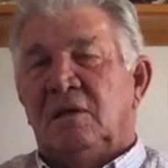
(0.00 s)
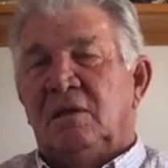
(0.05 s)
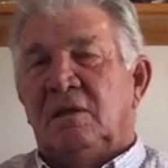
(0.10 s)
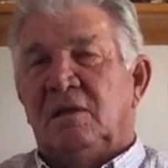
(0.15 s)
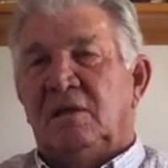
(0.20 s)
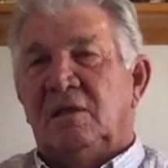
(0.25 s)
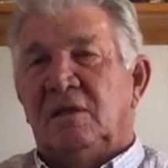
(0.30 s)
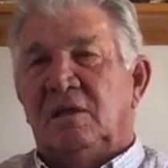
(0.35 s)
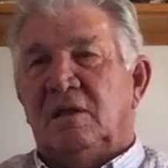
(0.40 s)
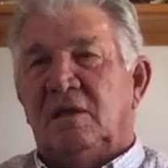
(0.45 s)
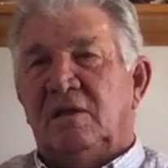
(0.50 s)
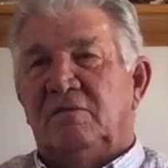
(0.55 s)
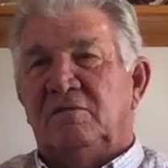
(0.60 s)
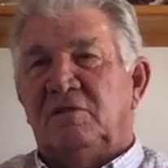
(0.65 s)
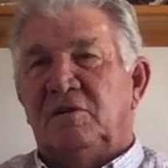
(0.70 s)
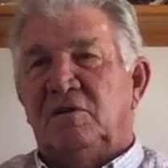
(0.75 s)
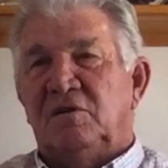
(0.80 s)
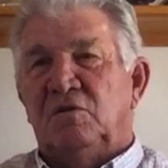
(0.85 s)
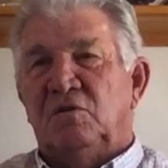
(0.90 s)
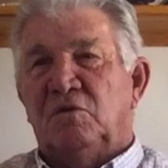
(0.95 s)
that lived
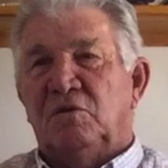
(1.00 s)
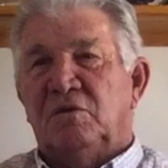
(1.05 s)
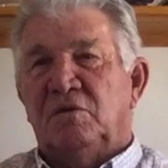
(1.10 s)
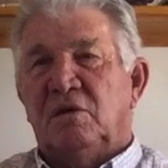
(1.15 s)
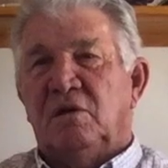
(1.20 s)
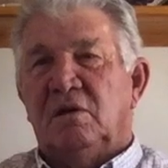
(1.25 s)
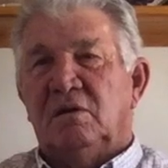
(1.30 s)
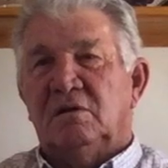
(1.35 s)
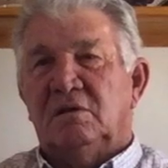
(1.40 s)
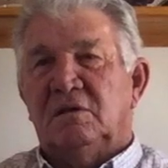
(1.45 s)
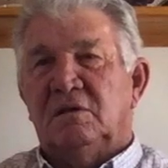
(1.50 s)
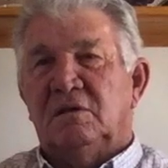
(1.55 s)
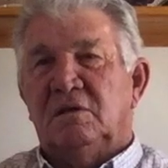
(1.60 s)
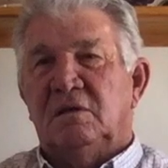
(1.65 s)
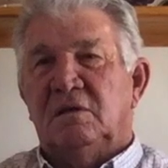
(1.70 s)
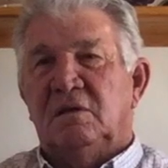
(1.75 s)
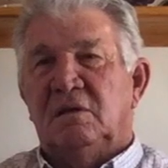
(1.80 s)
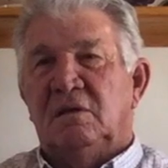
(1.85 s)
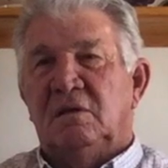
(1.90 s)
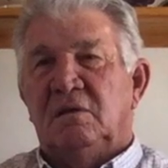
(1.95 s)
in North Ogden,
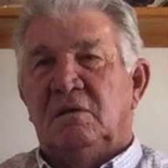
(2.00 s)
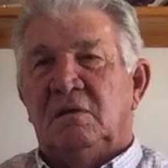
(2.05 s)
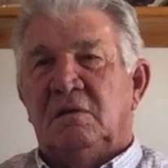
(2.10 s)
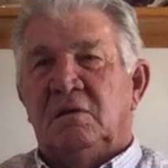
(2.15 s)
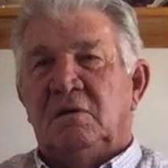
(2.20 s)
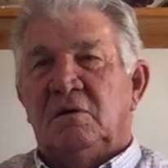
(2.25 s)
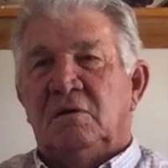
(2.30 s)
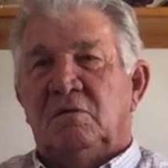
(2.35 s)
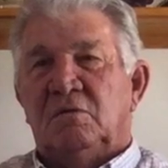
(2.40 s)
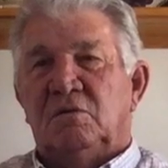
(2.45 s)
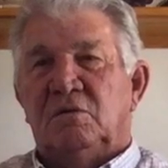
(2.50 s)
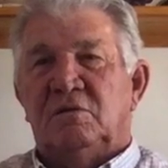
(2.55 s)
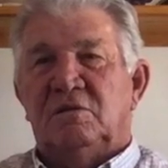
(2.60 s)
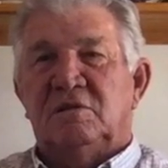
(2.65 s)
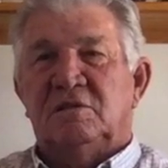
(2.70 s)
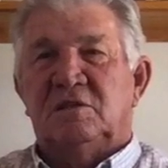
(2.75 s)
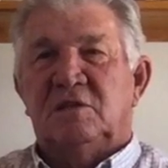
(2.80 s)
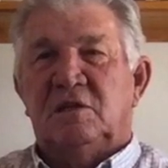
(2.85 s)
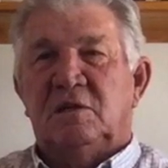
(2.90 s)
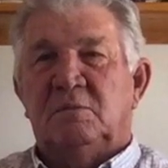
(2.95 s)
where the
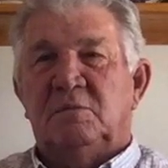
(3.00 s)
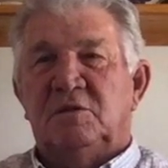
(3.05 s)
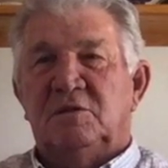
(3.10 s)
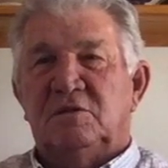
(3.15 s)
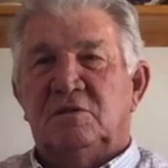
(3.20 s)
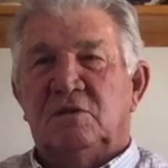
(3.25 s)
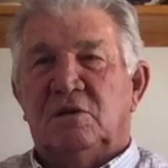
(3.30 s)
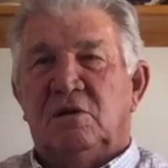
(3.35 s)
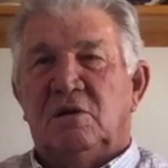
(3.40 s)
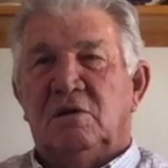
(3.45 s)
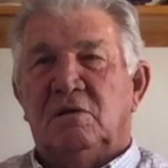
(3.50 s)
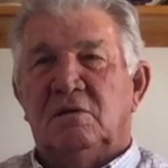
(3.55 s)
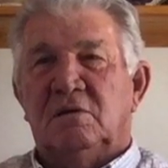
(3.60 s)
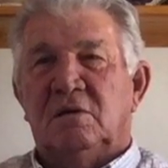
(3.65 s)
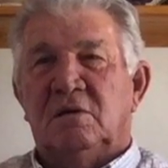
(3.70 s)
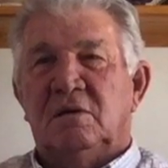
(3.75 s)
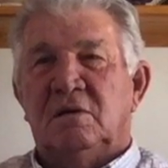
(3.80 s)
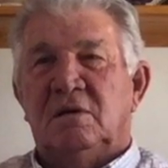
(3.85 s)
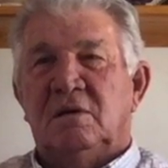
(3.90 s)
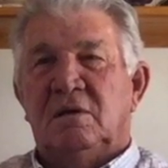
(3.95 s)
cinemas are,
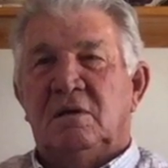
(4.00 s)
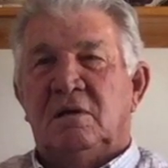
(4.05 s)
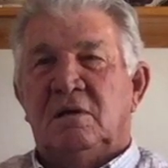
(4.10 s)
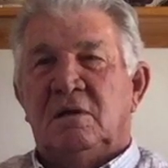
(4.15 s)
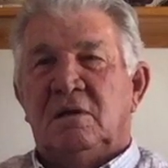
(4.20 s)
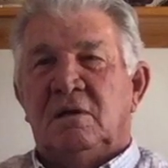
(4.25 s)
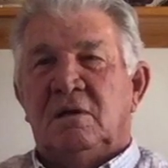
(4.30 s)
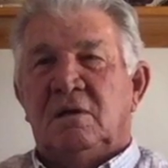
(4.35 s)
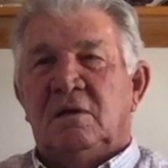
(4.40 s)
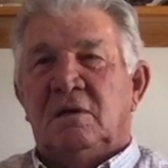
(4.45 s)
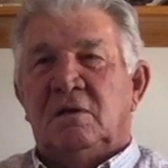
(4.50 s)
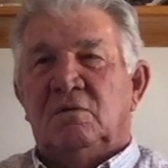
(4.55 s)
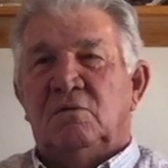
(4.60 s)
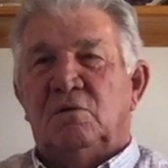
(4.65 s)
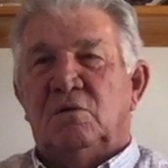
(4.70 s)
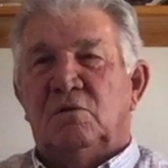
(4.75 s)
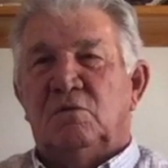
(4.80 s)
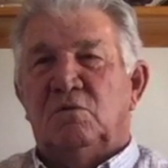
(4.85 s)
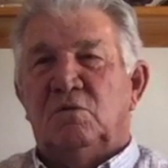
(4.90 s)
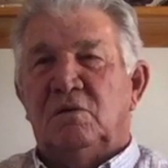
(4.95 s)
where
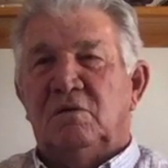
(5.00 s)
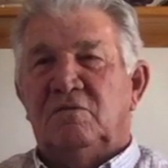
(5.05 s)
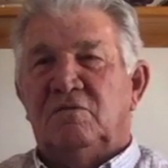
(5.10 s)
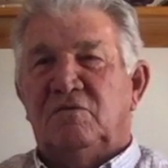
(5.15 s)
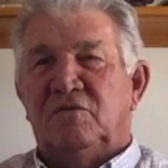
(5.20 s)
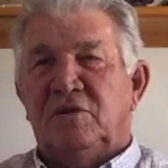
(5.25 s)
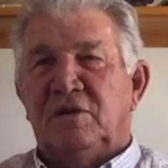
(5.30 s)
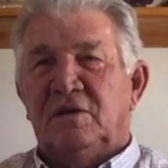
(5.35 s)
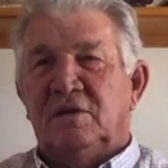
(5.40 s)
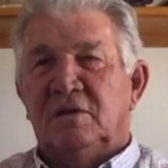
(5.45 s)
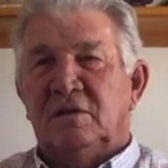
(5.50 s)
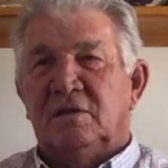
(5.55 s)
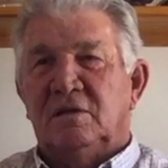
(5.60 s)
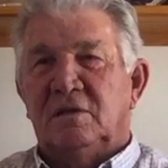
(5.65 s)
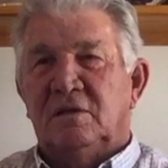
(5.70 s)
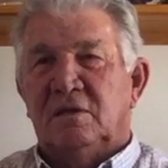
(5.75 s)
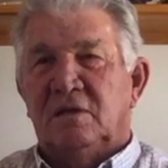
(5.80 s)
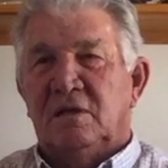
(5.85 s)
Woodfield